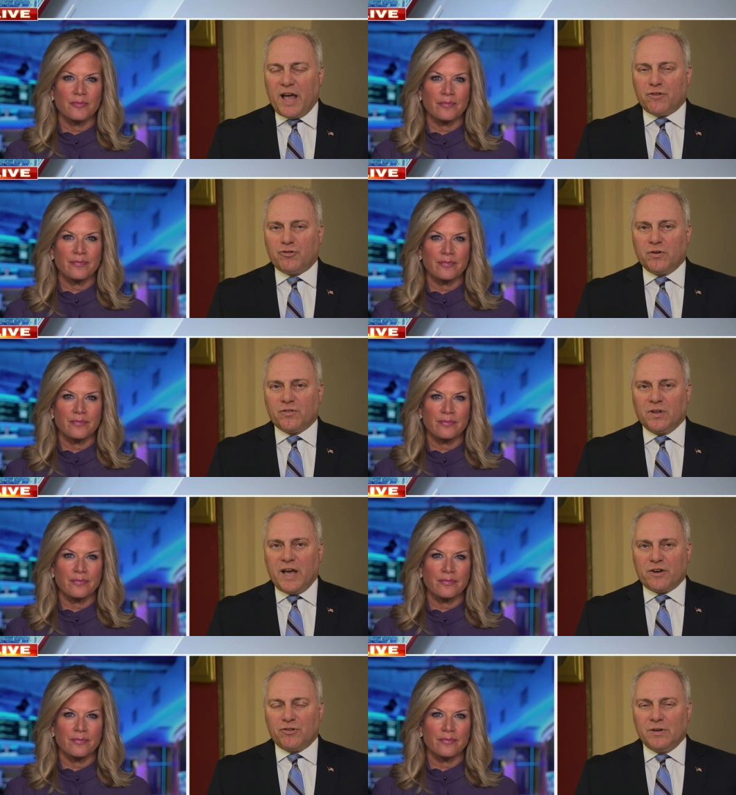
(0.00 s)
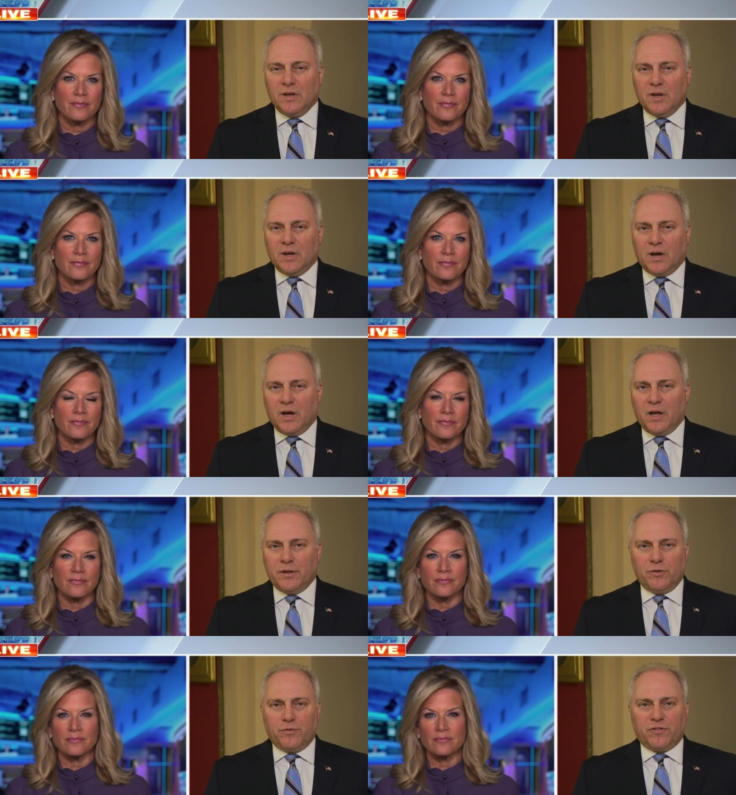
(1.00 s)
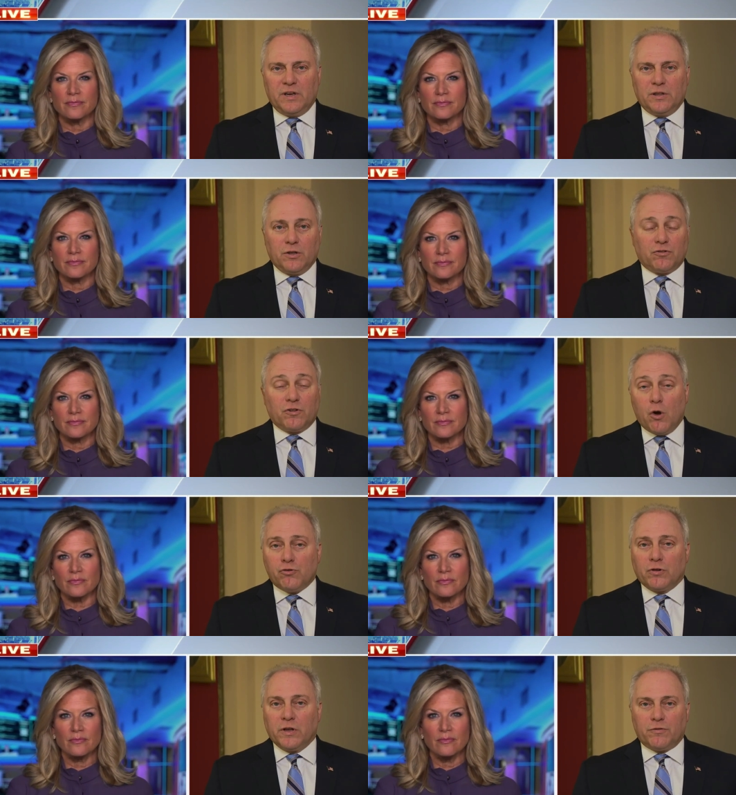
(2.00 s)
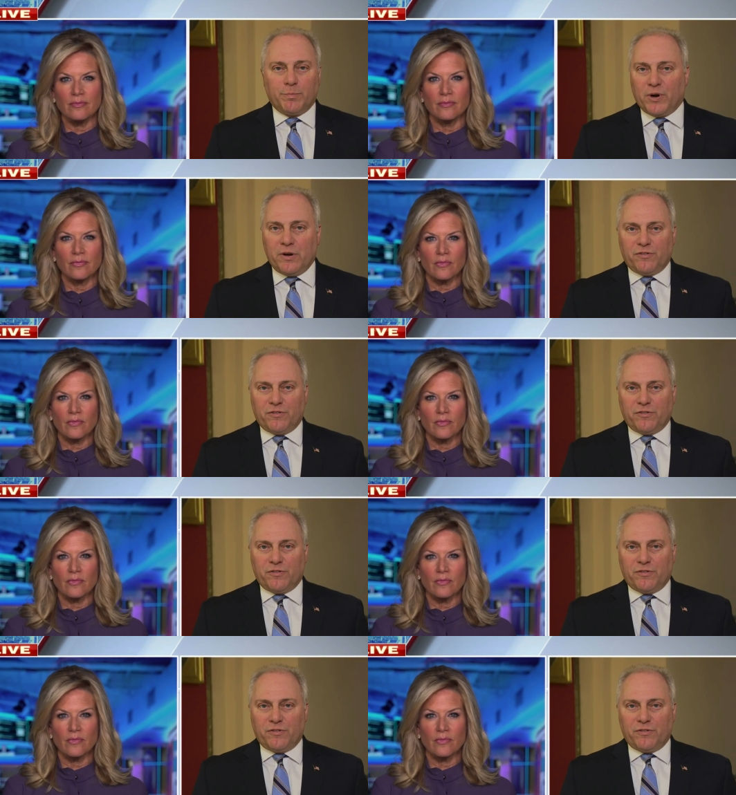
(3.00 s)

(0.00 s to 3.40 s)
Speaker 1: last year's election. Uh, hmm. you've seen the socialists. Bernie